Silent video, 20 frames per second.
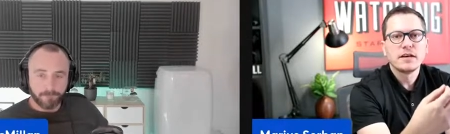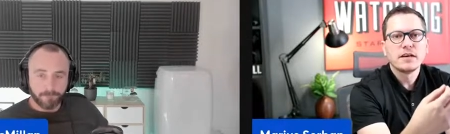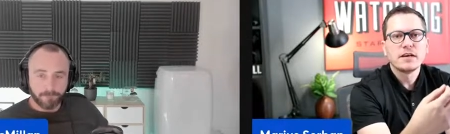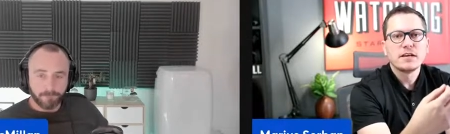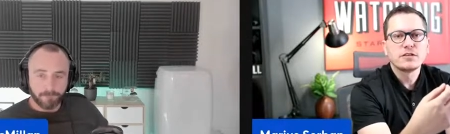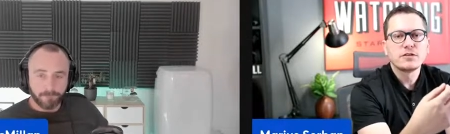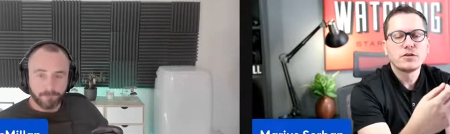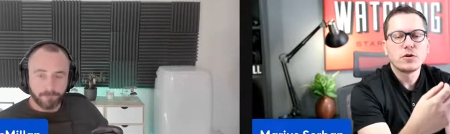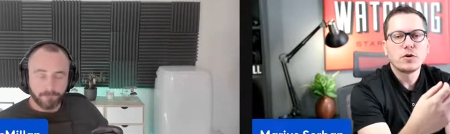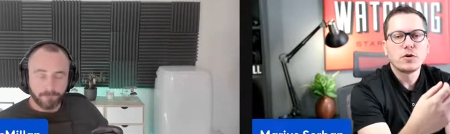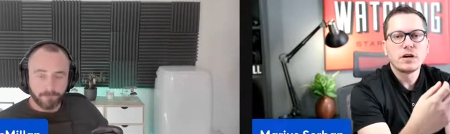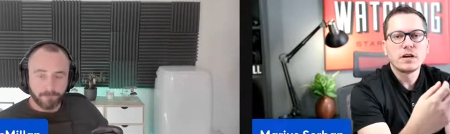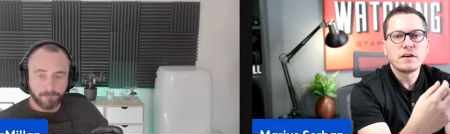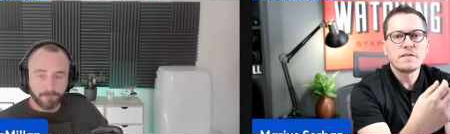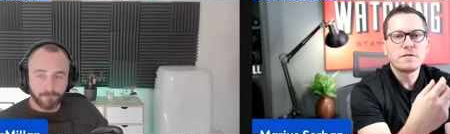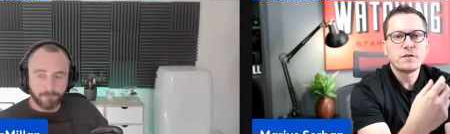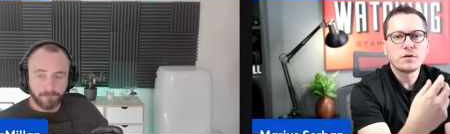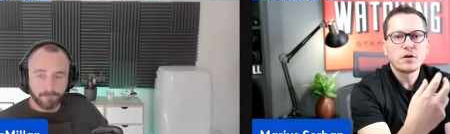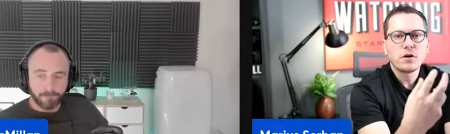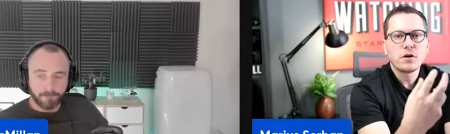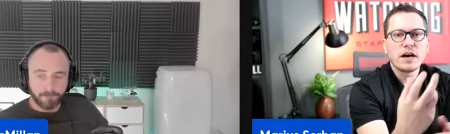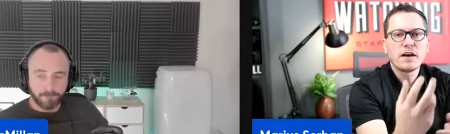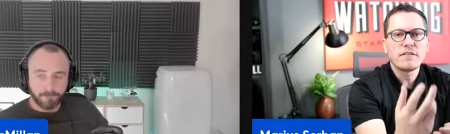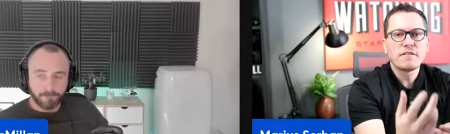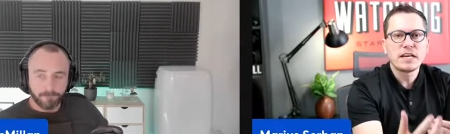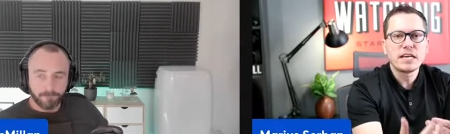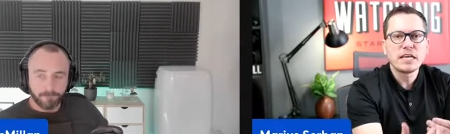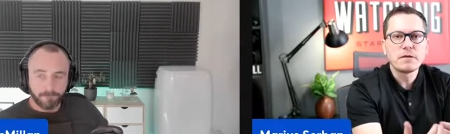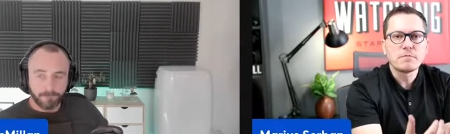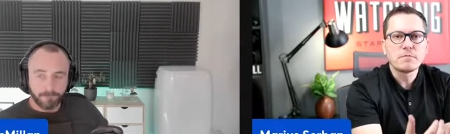Speaker 1: So if you don't have
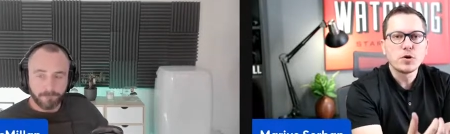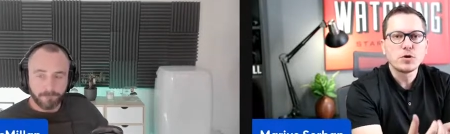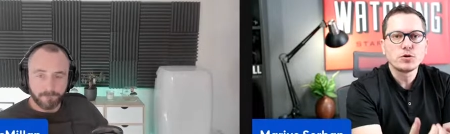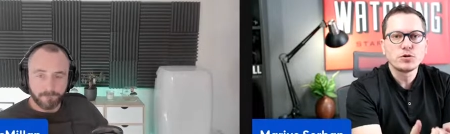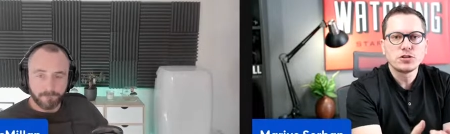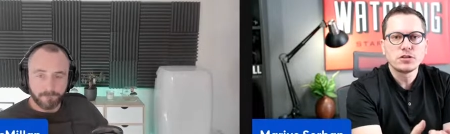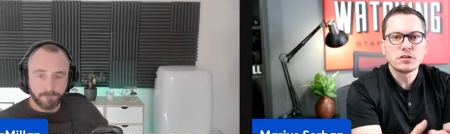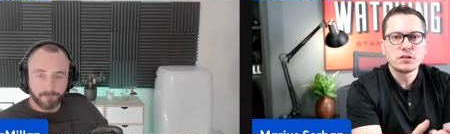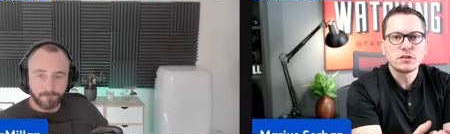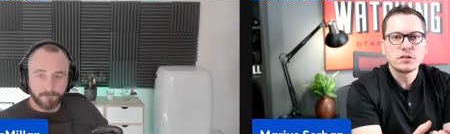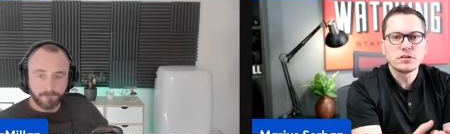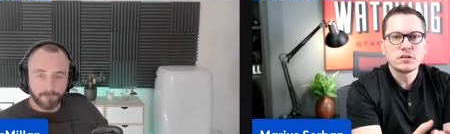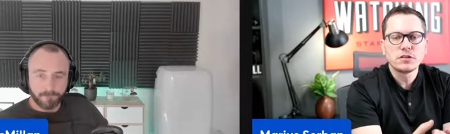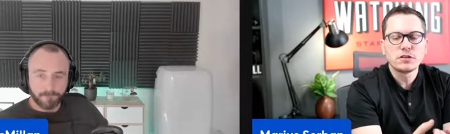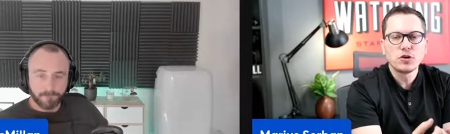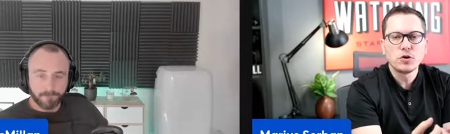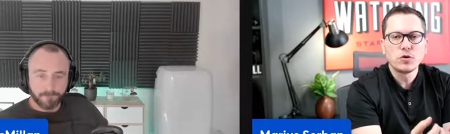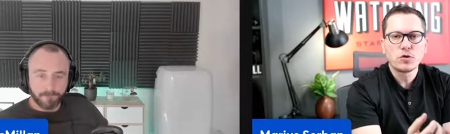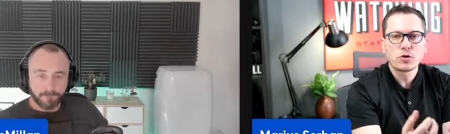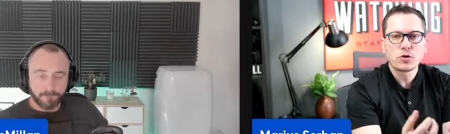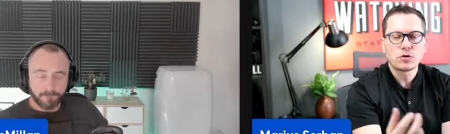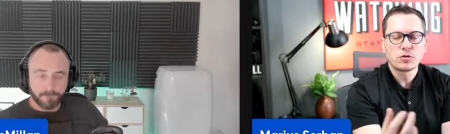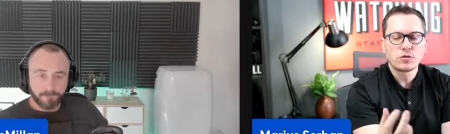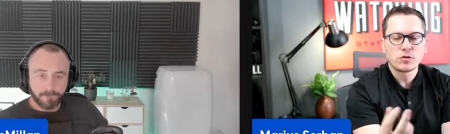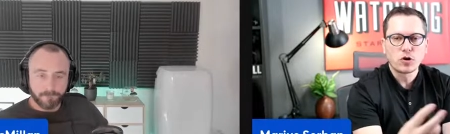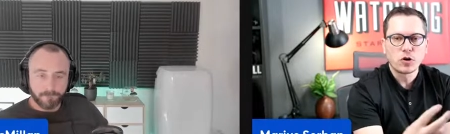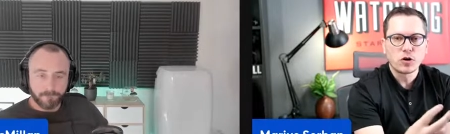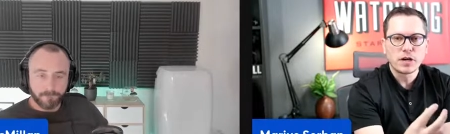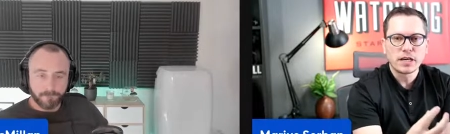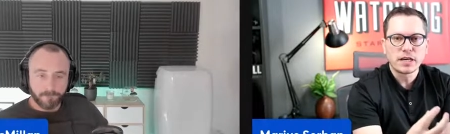any emotion, no
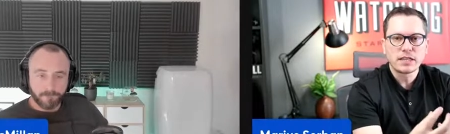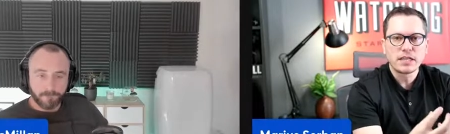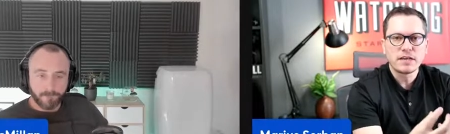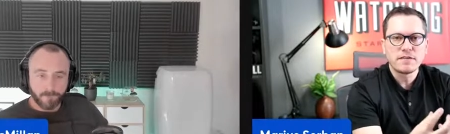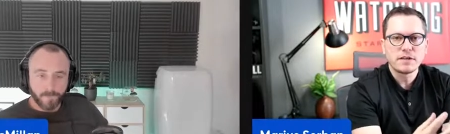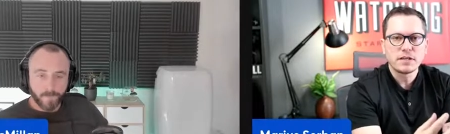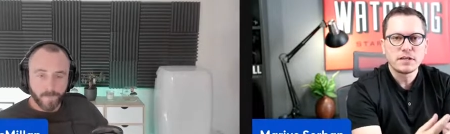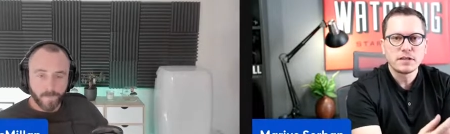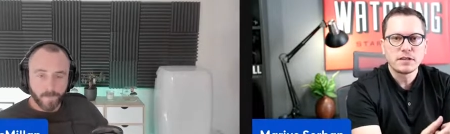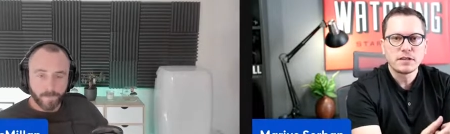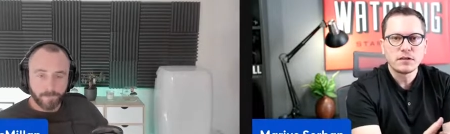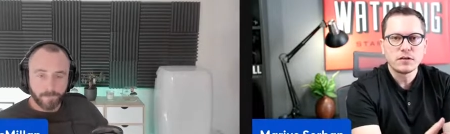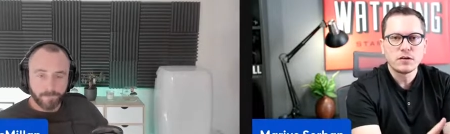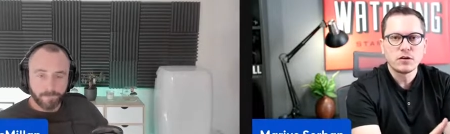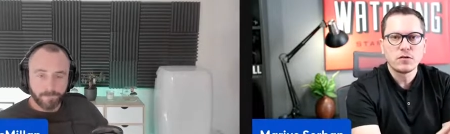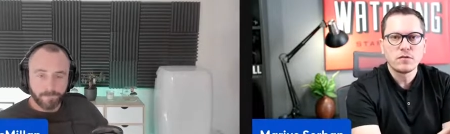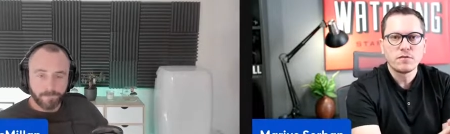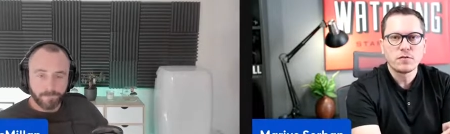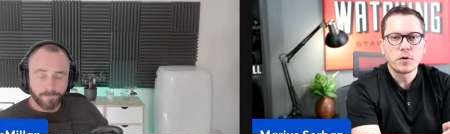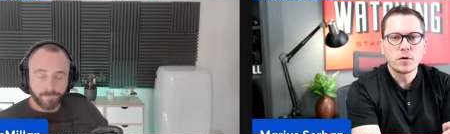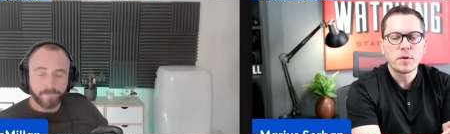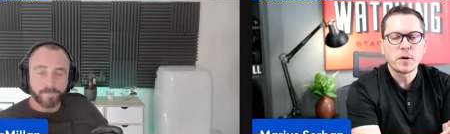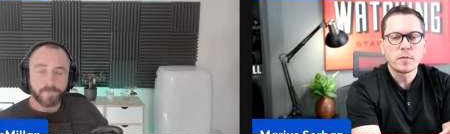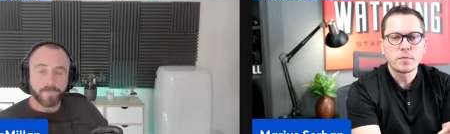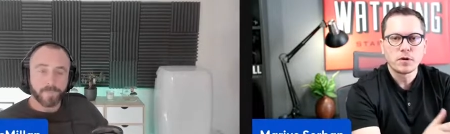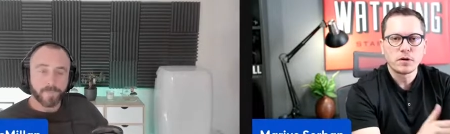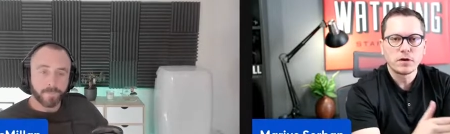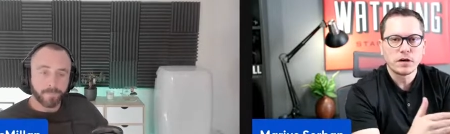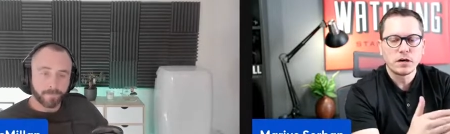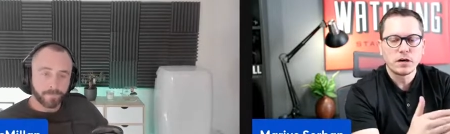connectivity, you know, from a,
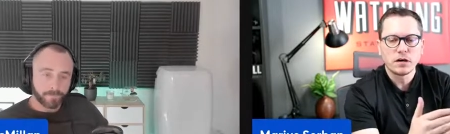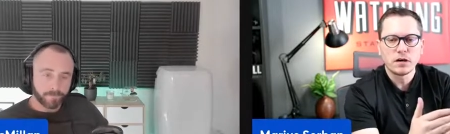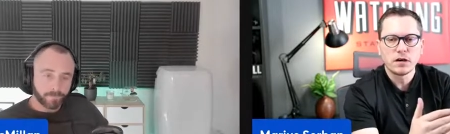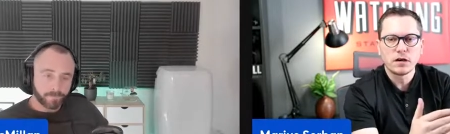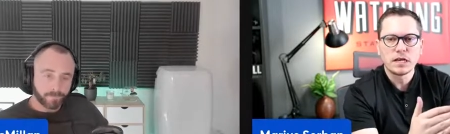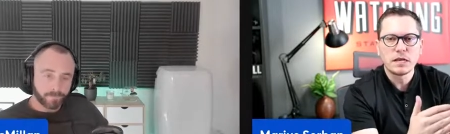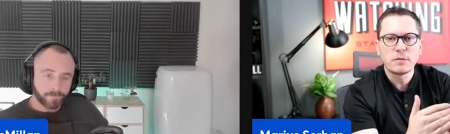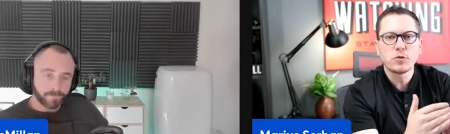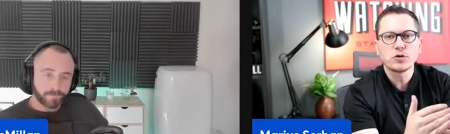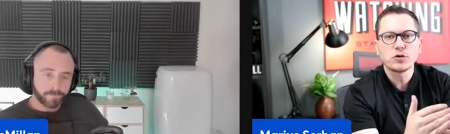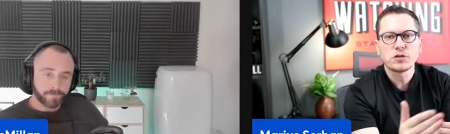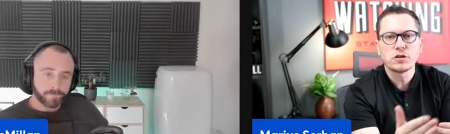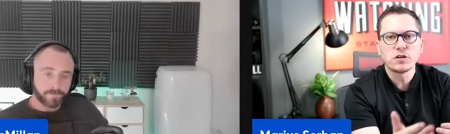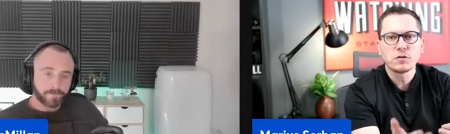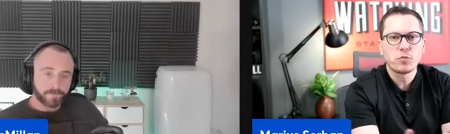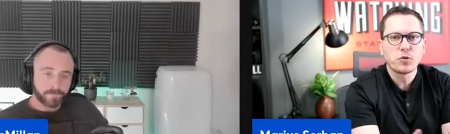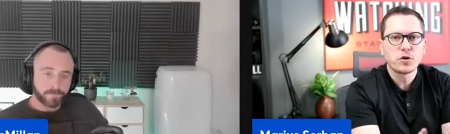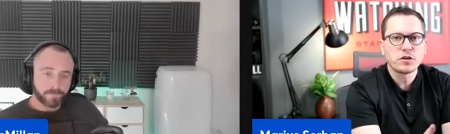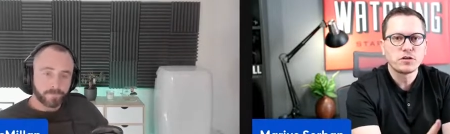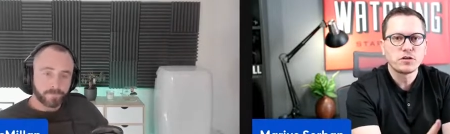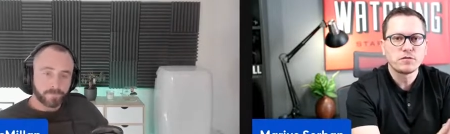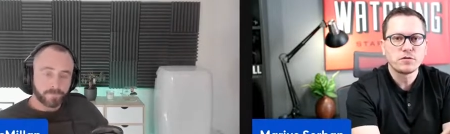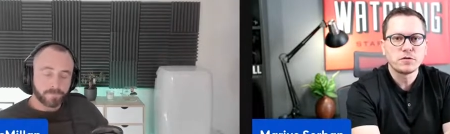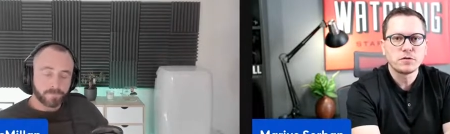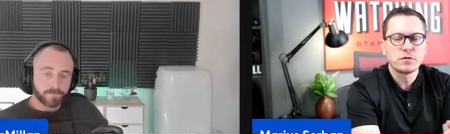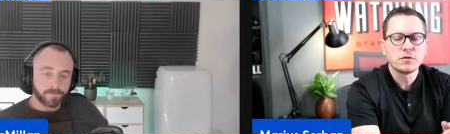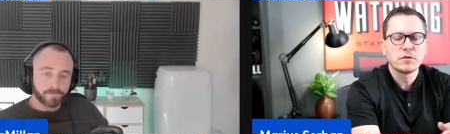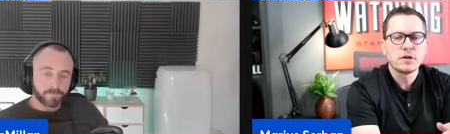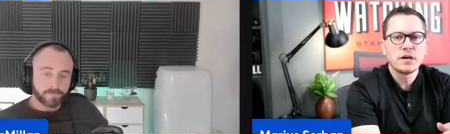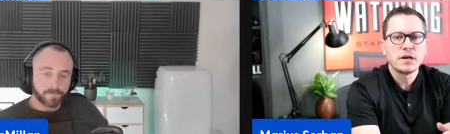uh, an emotional point of
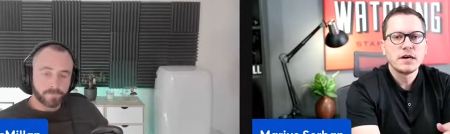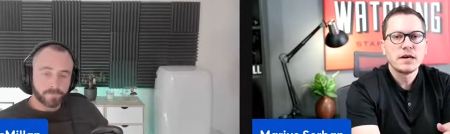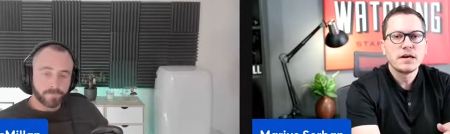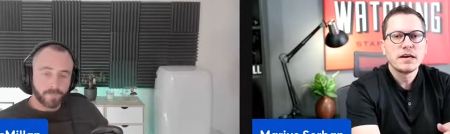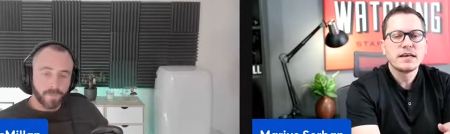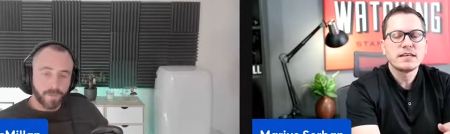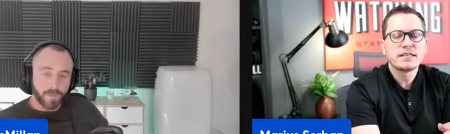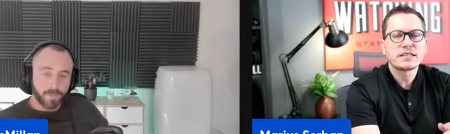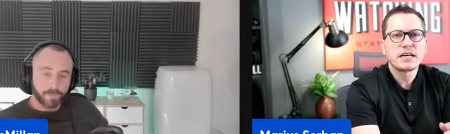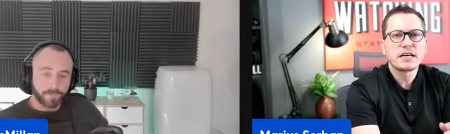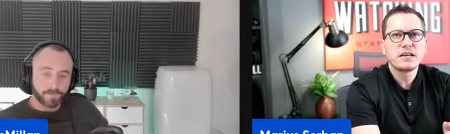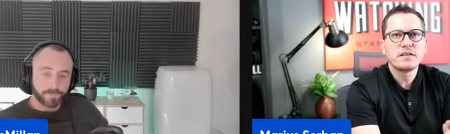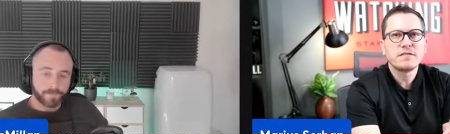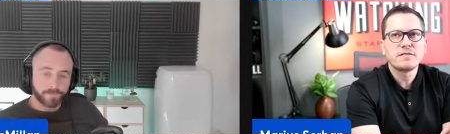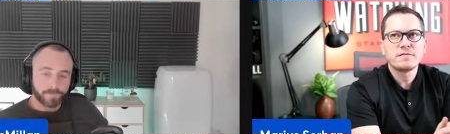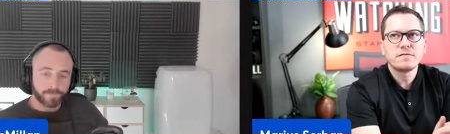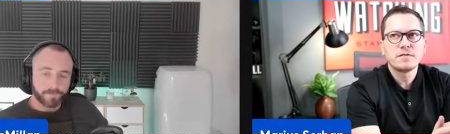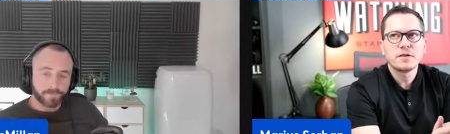view, it's yeah. kind of